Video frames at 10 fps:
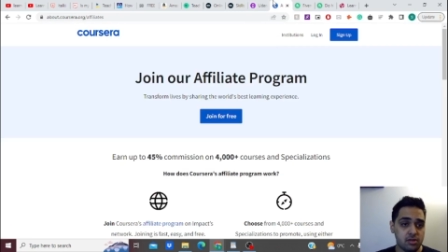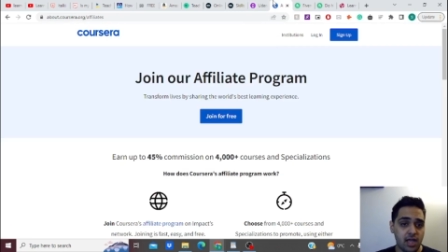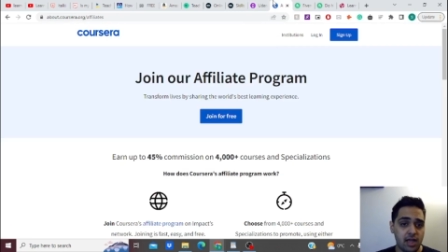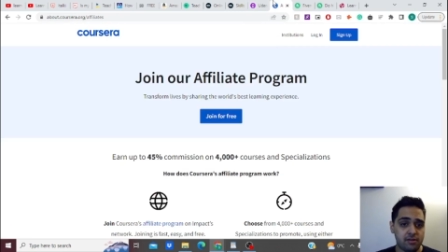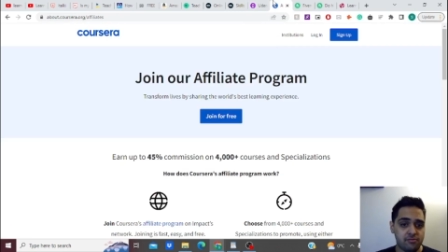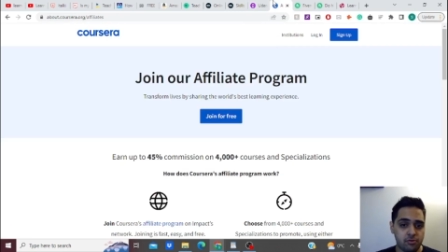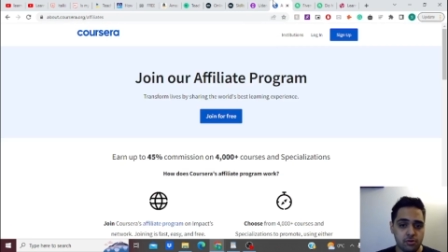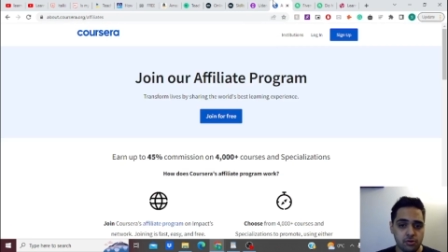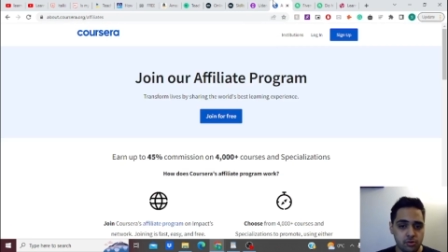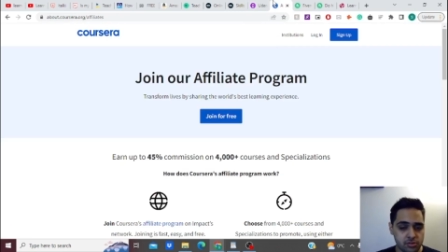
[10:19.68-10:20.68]
and for
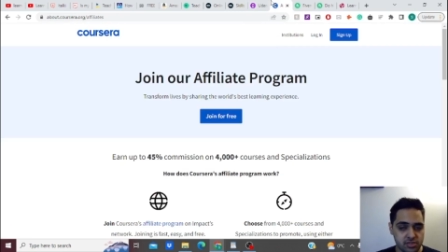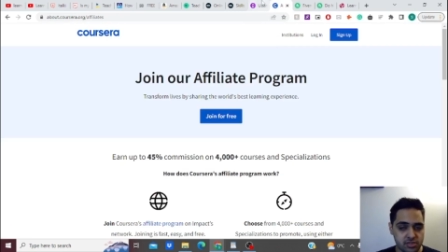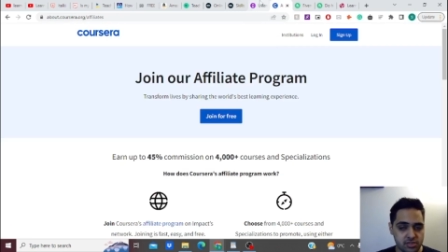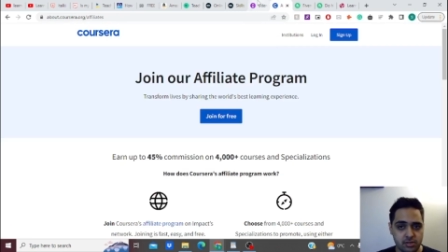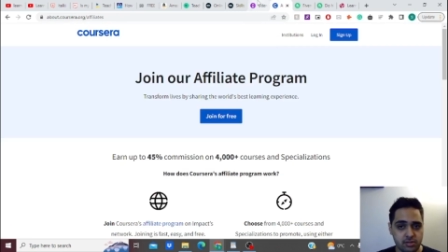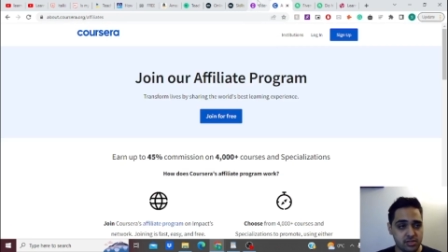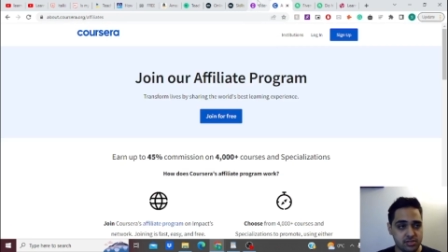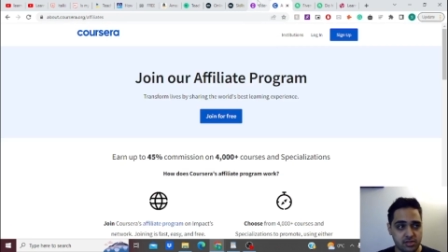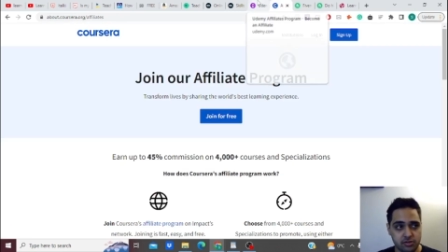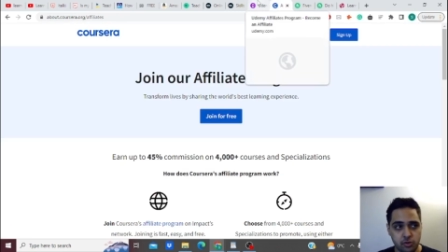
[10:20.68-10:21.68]
Coursera. These
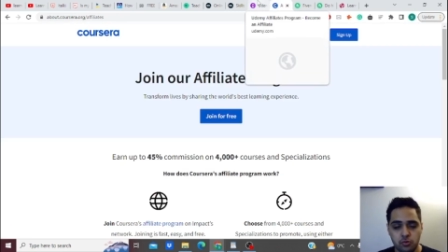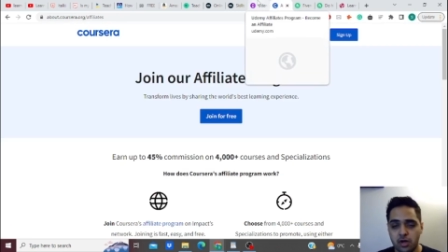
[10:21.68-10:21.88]
are two